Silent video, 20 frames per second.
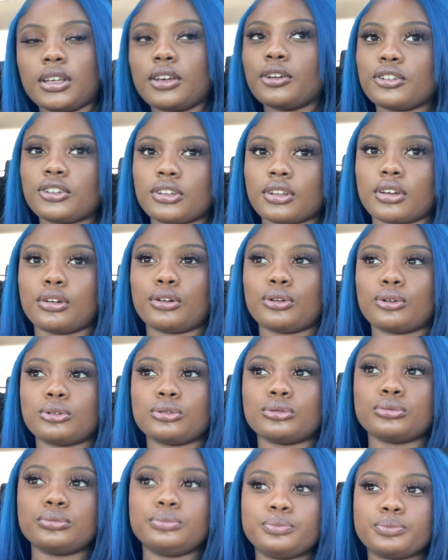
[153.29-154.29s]

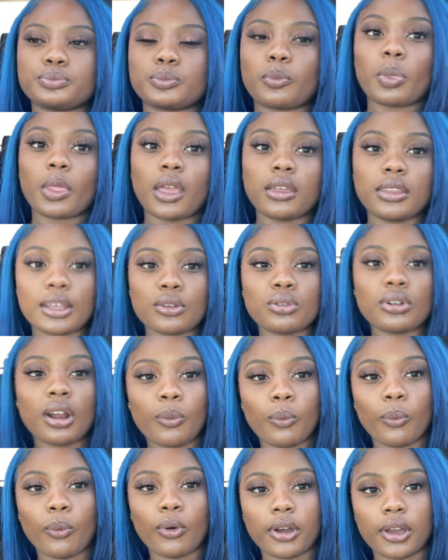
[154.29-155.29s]
So that's what I
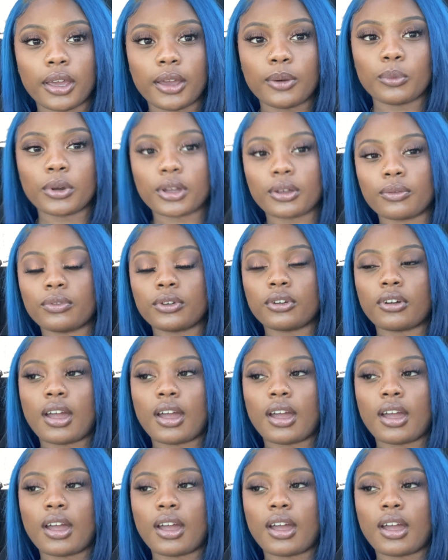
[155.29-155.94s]
want. We're gonna figure.